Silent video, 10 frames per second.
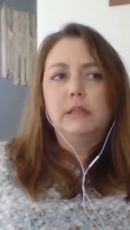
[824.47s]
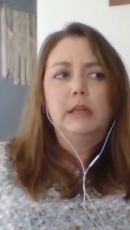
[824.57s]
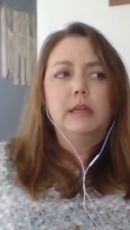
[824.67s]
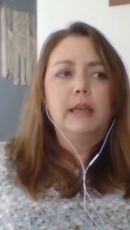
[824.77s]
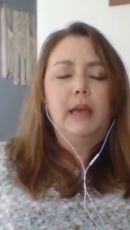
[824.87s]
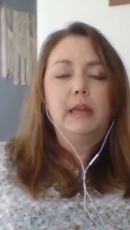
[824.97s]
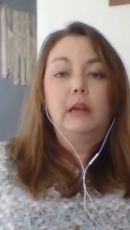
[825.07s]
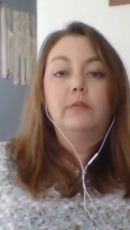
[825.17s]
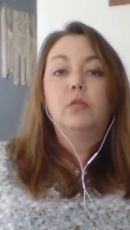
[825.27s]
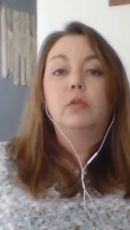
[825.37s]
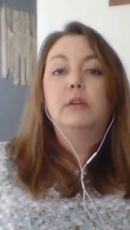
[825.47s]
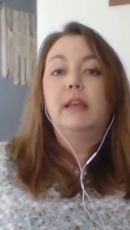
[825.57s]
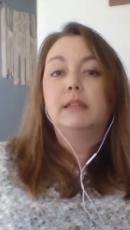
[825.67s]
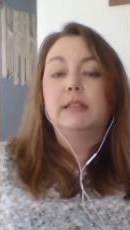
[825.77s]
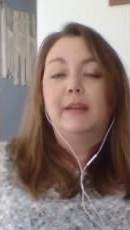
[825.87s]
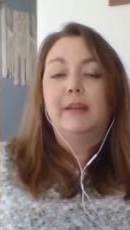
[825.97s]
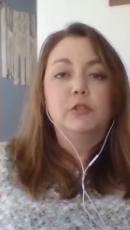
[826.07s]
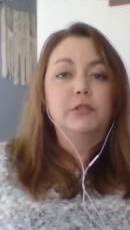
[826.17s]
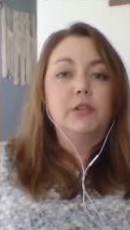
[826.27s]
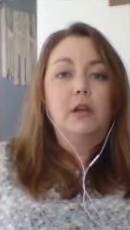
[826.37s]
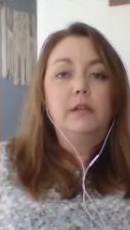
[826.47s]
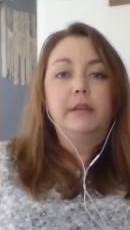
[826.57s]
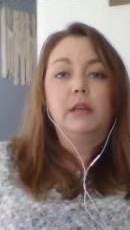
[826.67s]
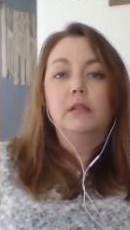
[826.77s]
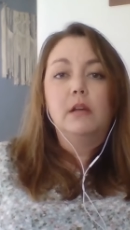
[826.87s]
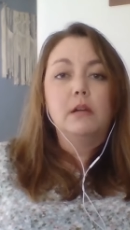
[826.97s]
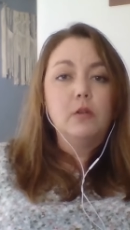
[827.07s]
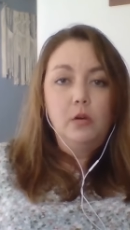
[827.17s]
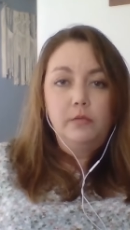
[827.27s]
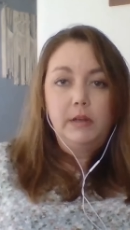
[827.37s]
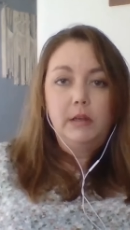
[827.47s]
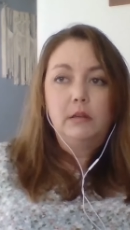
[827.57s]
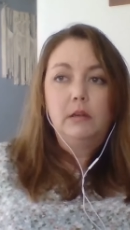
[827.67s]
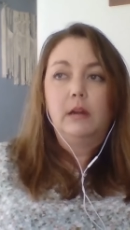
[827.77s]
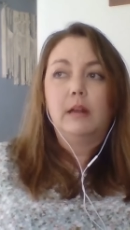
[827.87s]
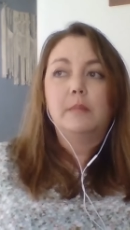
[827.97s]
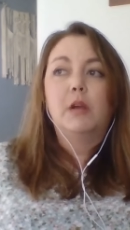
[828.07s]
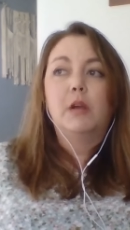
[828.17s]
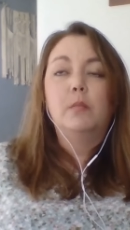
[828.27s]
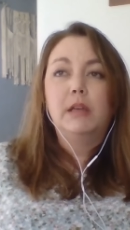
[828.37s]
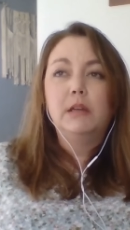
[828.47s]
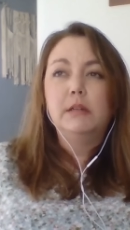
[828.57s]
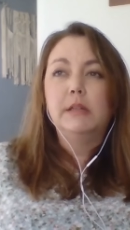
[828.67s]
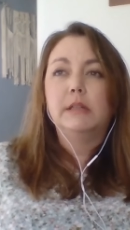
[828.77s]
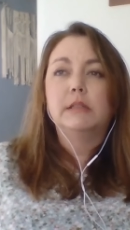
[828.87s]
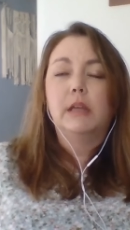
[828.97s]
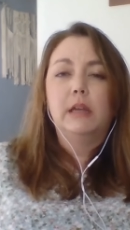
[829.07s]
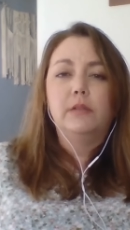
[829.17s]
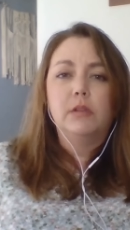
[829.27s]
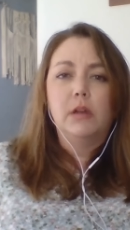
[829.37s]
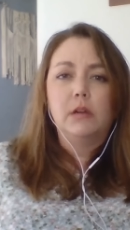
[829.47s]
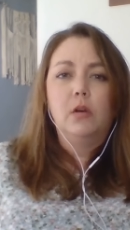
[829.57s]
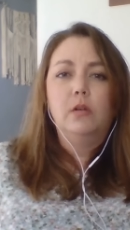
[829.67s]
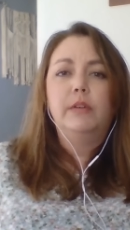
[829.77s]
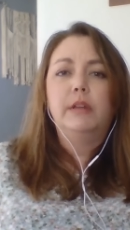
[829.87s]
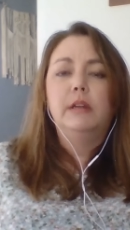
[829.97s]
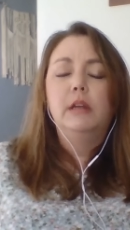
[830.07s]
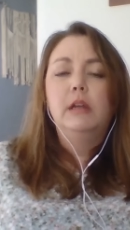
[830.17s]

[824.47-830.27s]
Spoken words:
And again, everyone at that time was just calling it long COVID. And I'm like, oh my goodness, I have long COVID.